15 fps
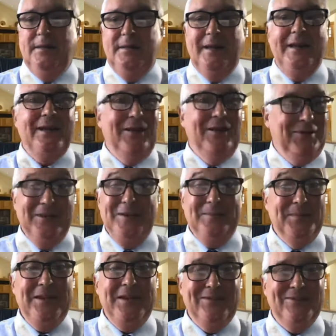they don't need
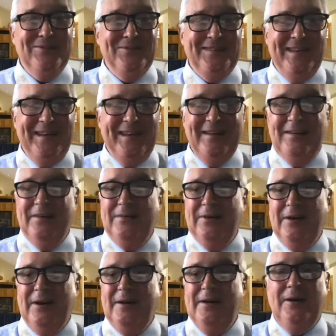me to do that, right?